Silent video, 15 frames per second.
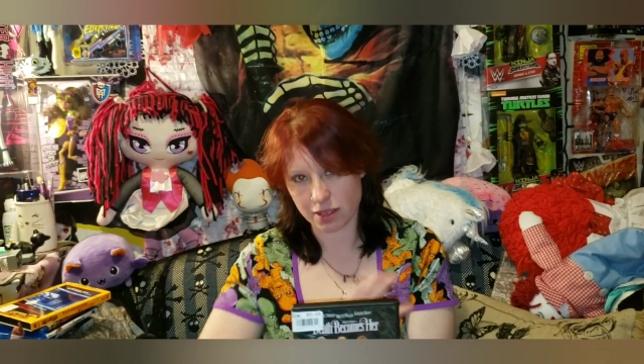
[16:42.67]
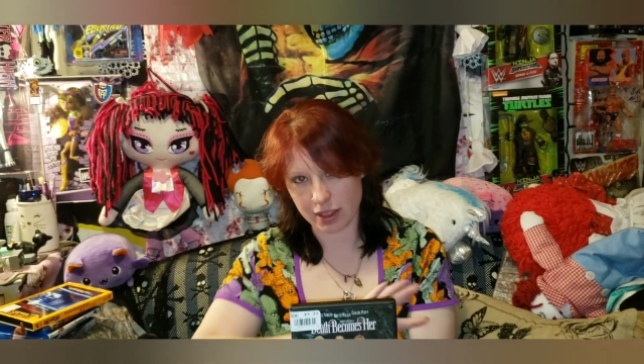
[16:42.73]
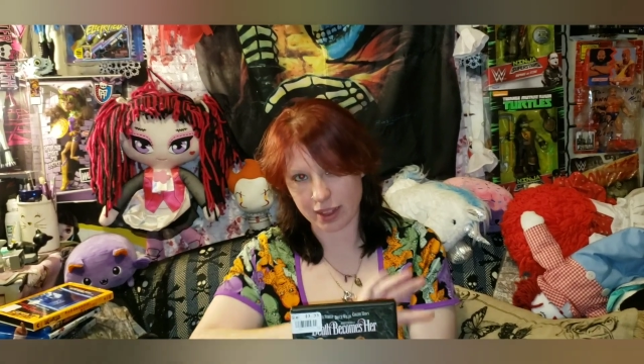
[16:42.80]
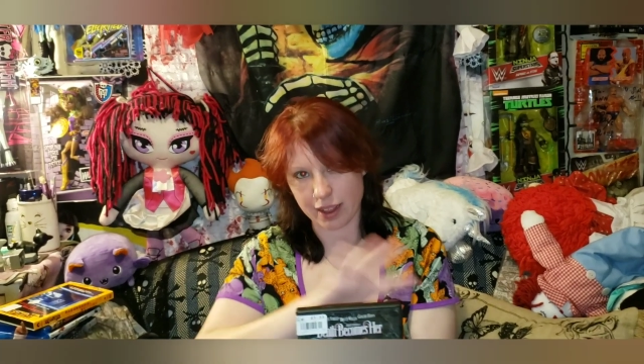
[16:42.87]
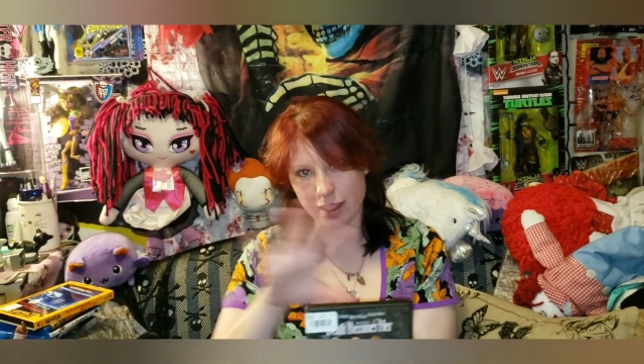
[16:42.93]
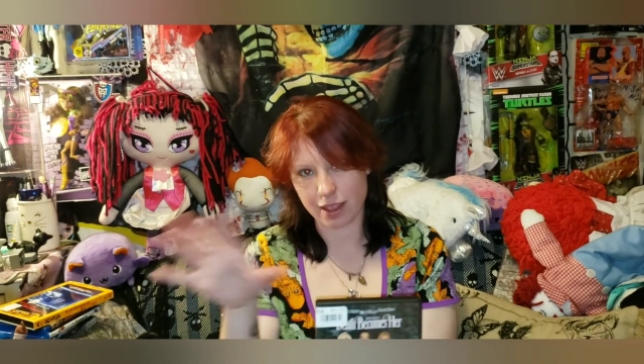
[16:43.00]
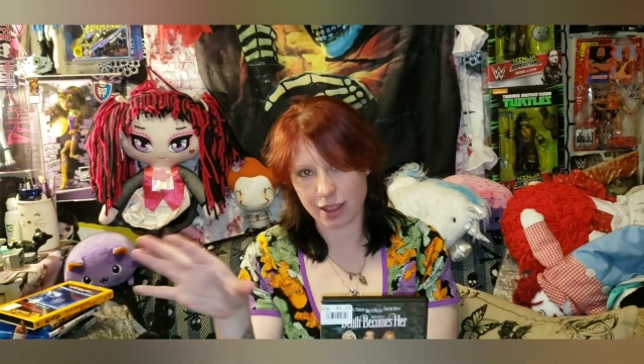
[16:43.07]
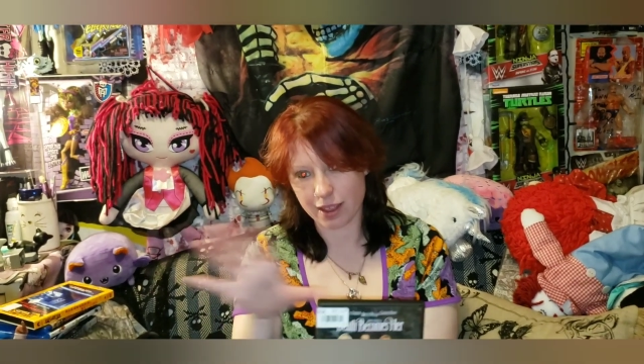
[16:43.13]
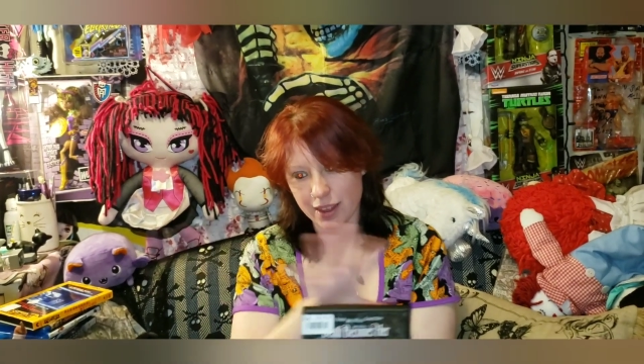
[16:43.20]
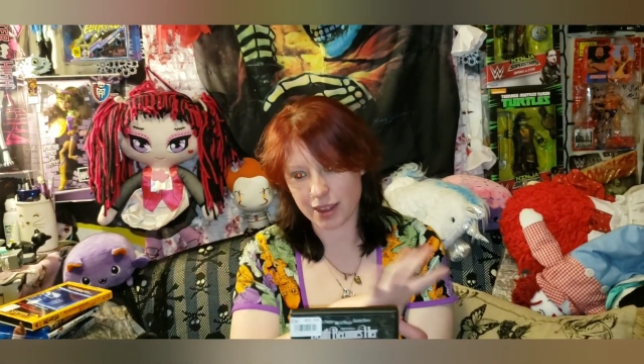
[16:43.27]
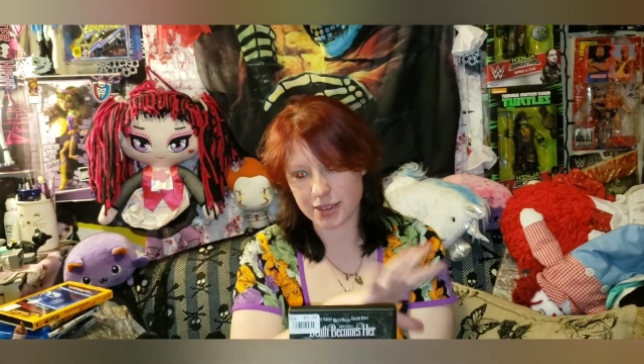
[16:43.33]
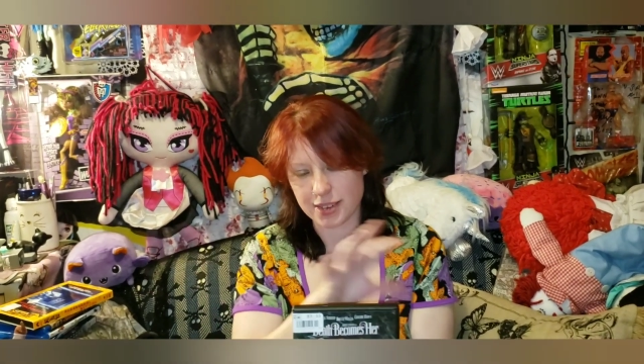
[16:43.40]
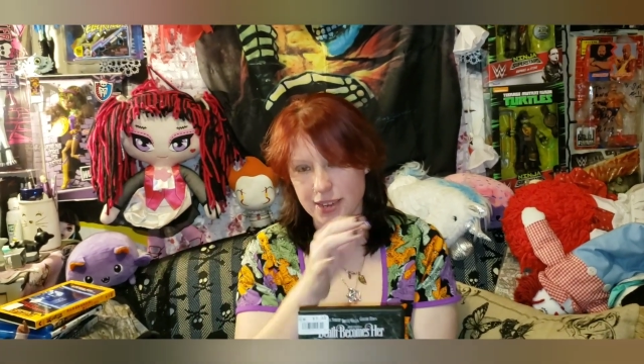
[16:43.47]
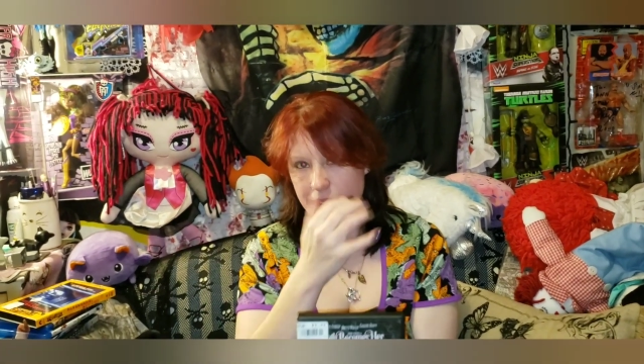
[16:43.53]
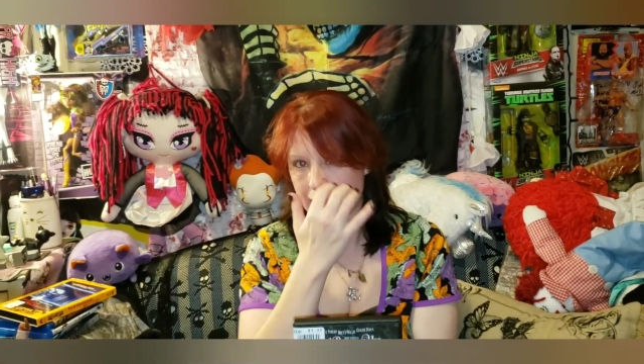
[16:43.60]
Like
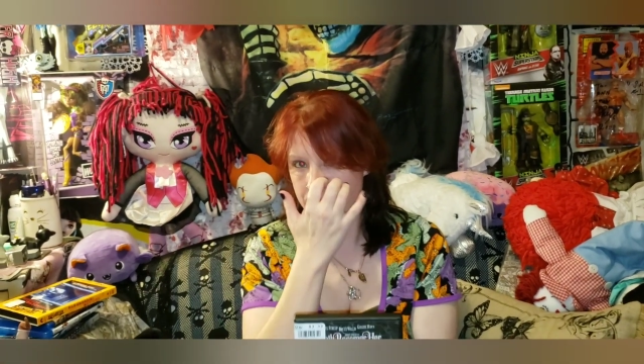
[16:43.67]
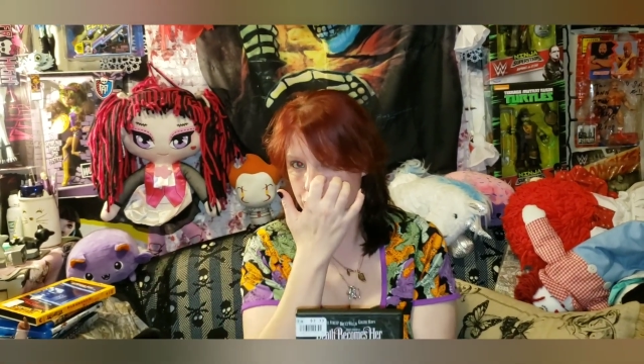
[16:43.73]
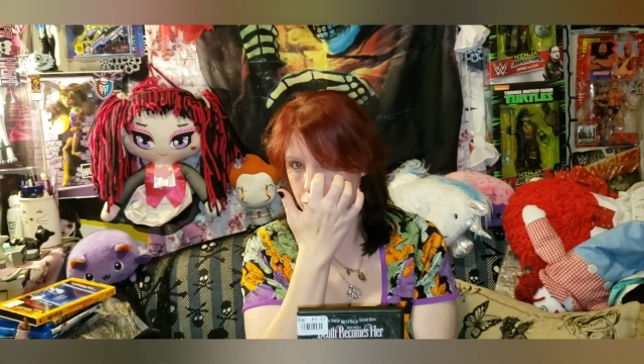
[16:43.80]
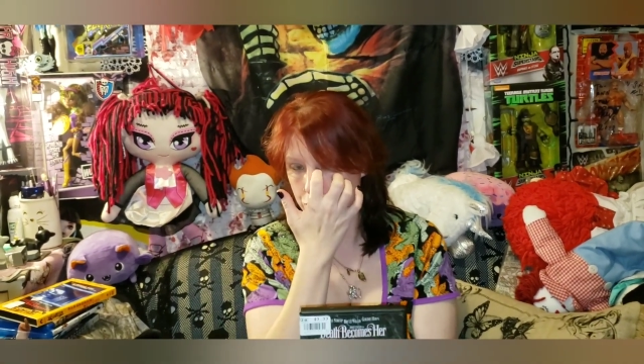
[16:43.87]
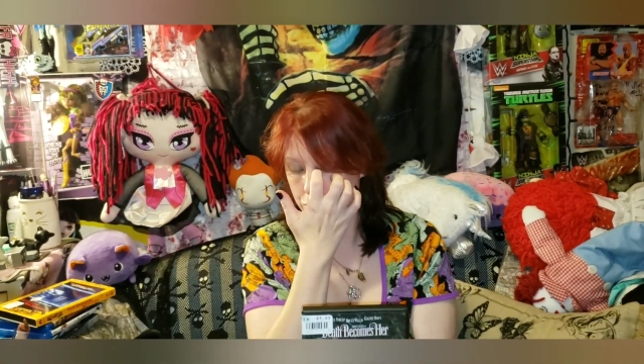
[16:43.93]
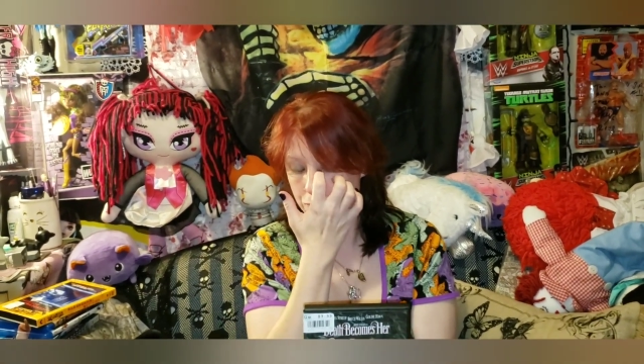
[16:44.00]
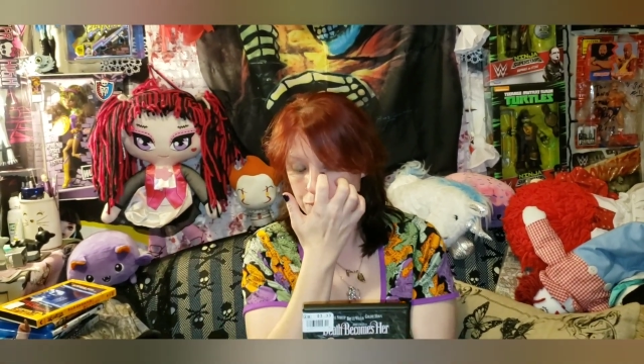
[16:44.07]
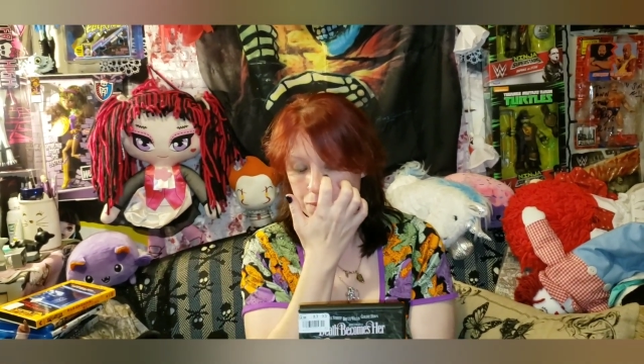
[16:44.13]
it's in that too,